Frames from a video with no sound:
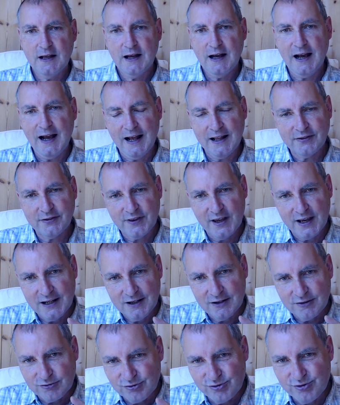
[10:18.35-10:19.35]
and they
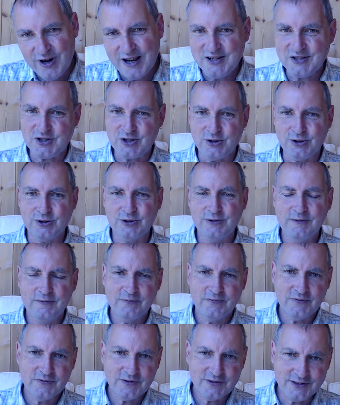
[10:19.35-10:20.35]
wrestle
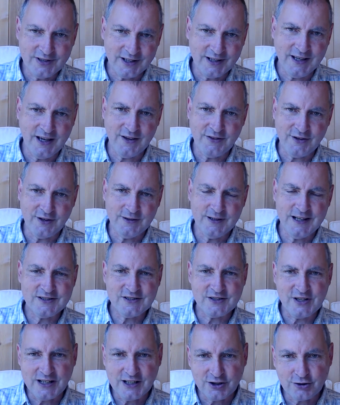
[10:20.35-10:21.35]
together.
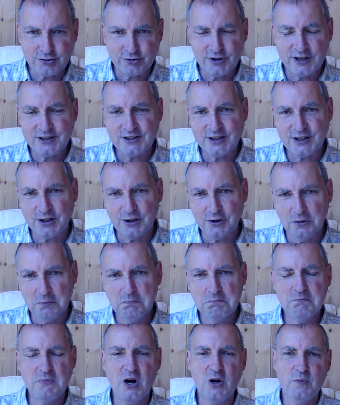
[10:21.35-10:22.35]
It's a critical
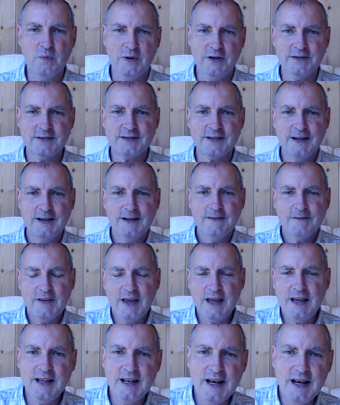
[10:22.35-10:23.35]
moment
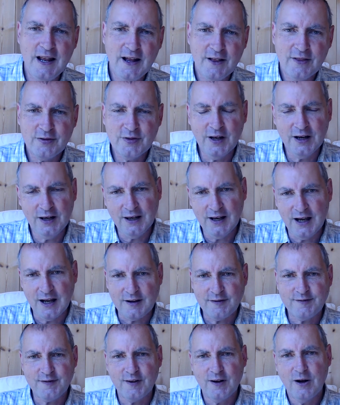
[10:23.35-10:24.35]
in the
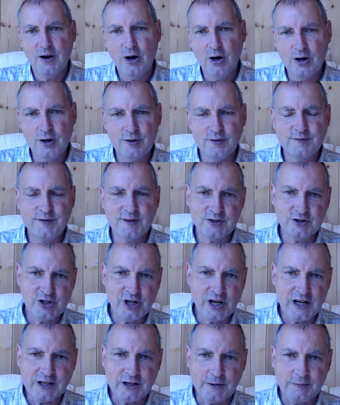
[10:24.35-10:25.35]
life of
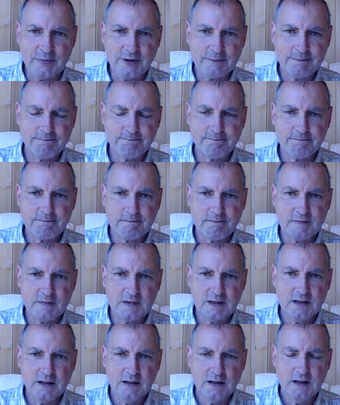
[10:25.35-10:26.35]
Jacob.
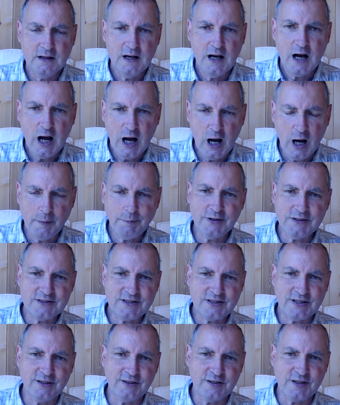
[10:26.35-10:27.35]
Up
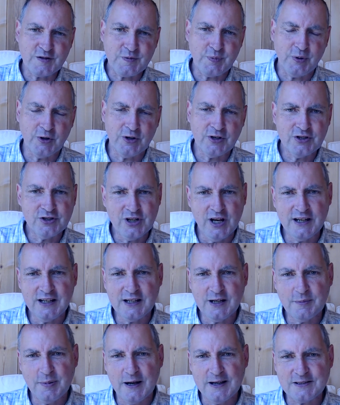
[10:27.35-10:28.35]
until this point,
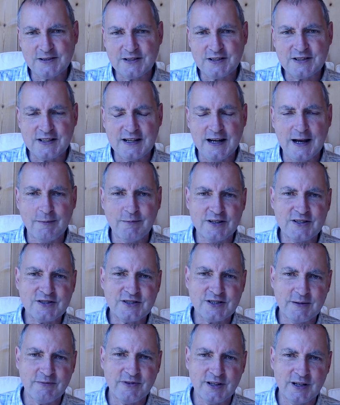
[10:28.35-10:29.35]
Jacob has established
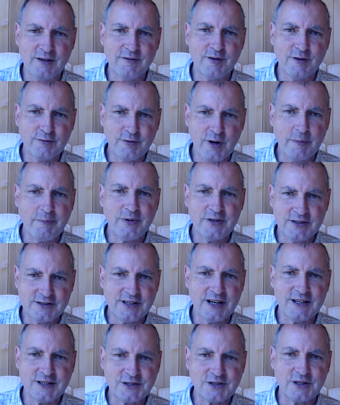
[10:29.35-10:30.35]
something of a
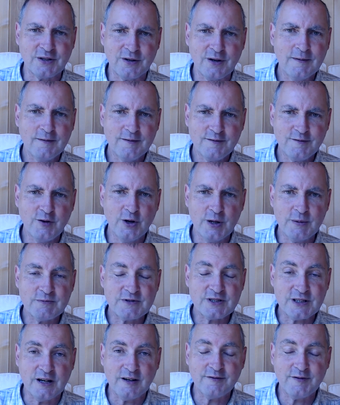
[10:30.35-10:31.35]
reputation for
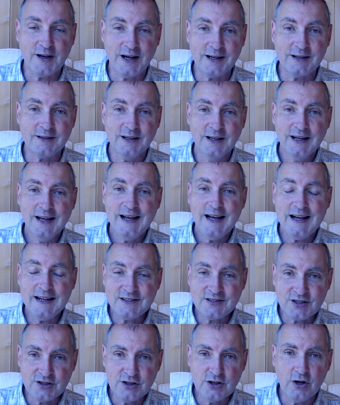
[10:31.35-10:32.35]
himself, and
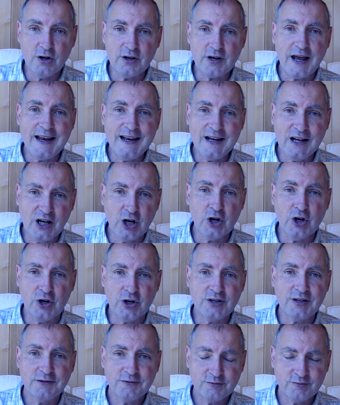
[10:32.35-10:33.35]
it's not a
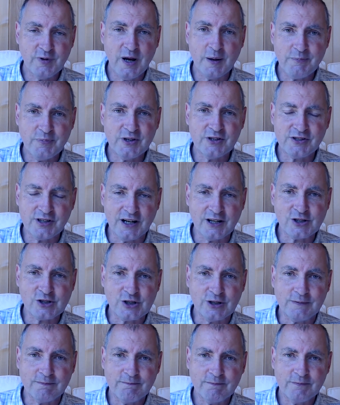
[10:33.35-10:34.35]
good reputation.